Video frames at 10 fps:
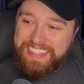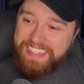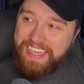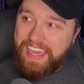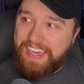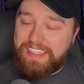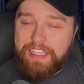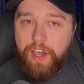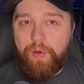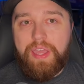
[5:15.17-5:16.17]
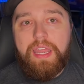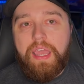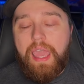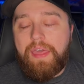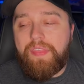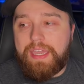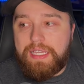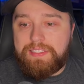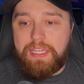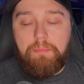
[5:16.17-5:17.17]
Yeah, no. And, and like I
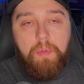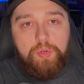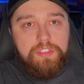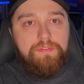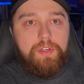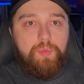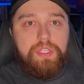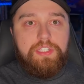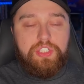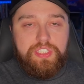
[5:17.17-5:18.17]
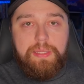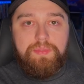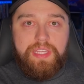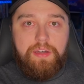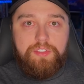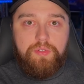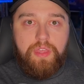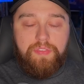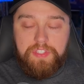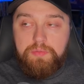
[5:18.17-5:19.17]
said, most of it really just stems down to
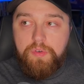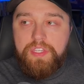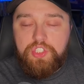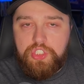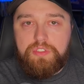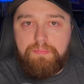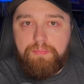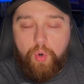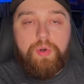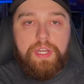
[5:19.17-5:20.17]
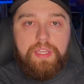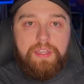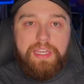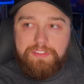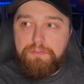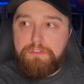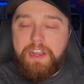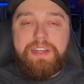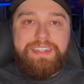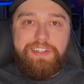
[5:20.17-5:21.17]
that this movie is just boring. It's
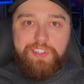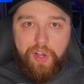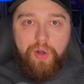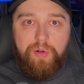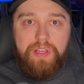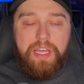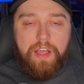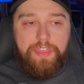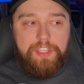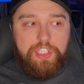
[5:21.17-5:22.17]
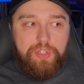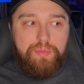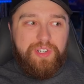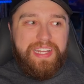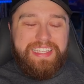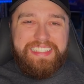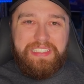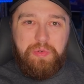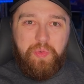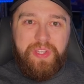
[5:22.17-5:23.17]
very dull. The humor
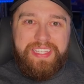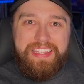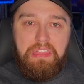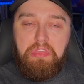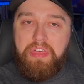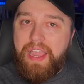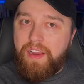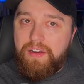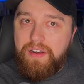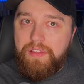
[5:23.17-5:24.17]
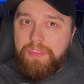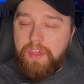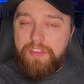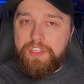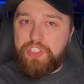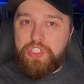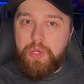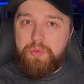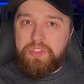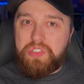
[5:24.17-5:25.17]
isn't really there. None of the
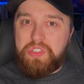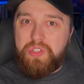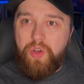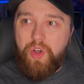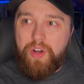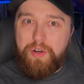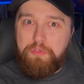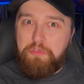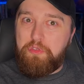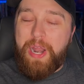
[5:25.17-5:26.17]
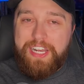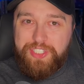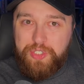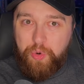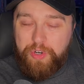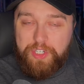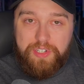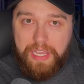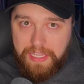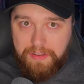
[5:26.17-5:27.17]
jokes are fresh or
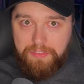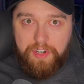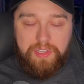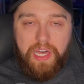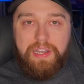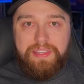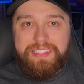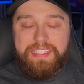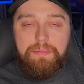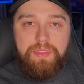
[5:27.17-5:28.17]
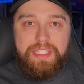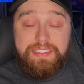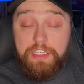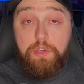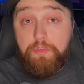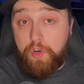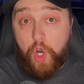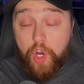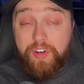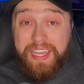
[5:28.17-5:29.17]
creative. There are a lot of the same things that you've
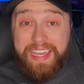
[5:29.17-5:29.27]
heard